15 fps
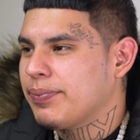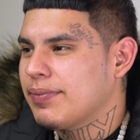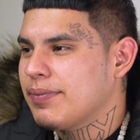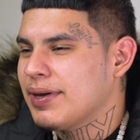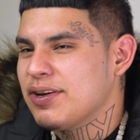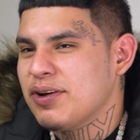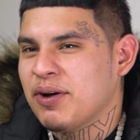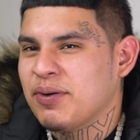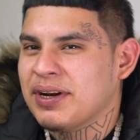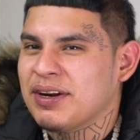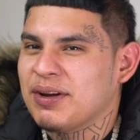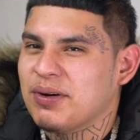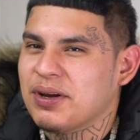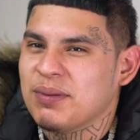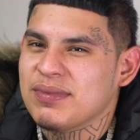And you already
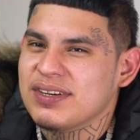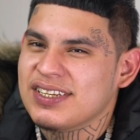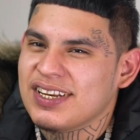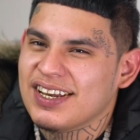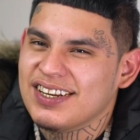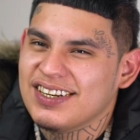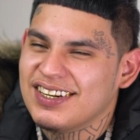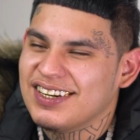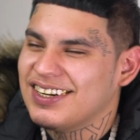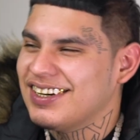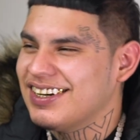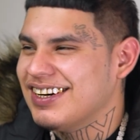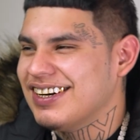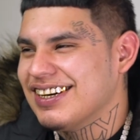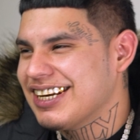know what I'm gonna say.
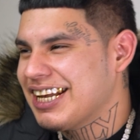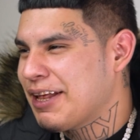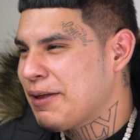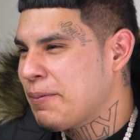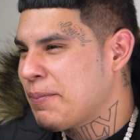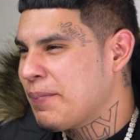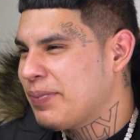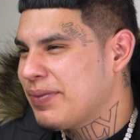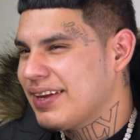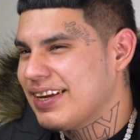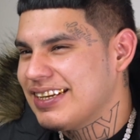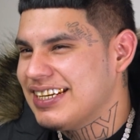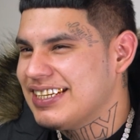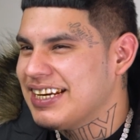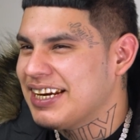
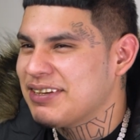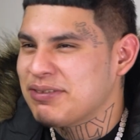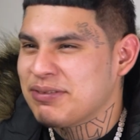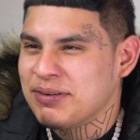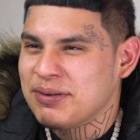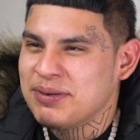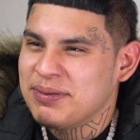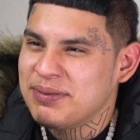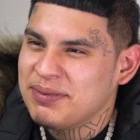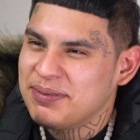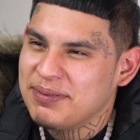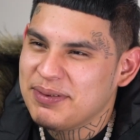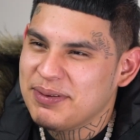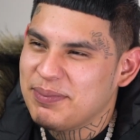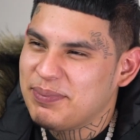DJ Screw,
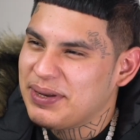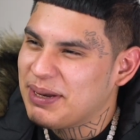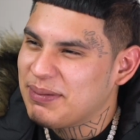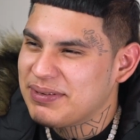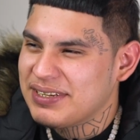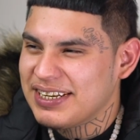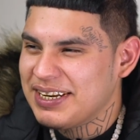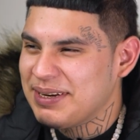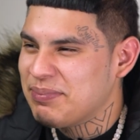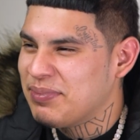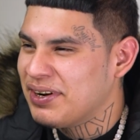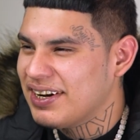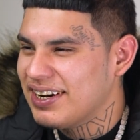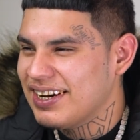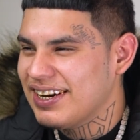Pimp C,
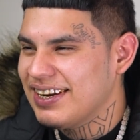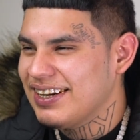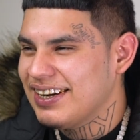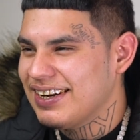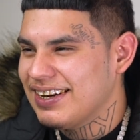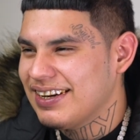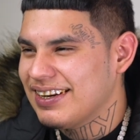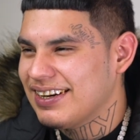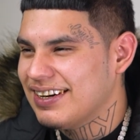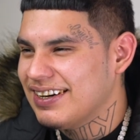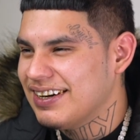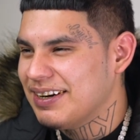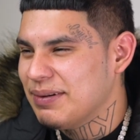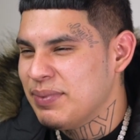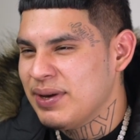Bun,
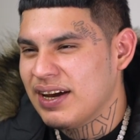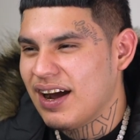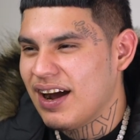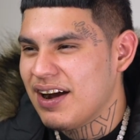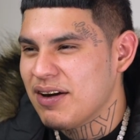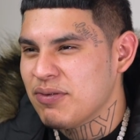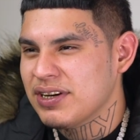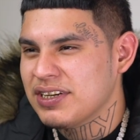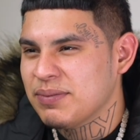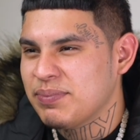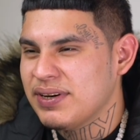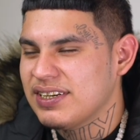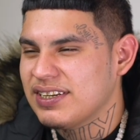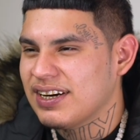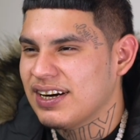Big Hog. Rest in
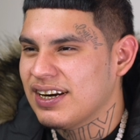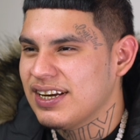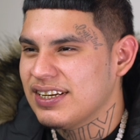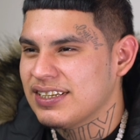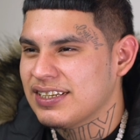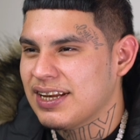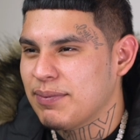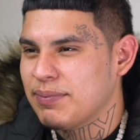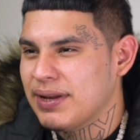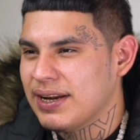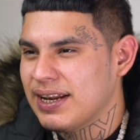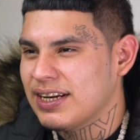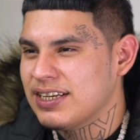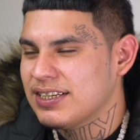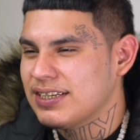peace to the legends that
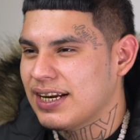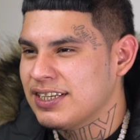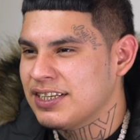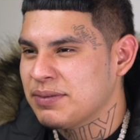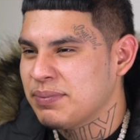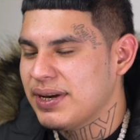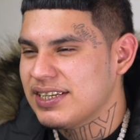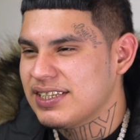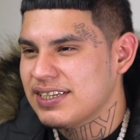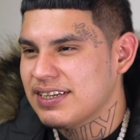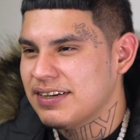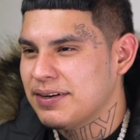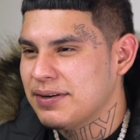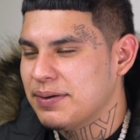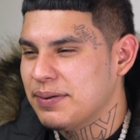I just
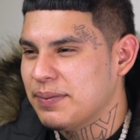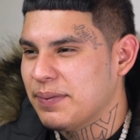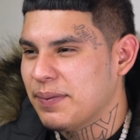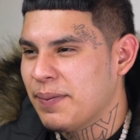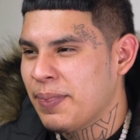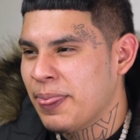mentioned.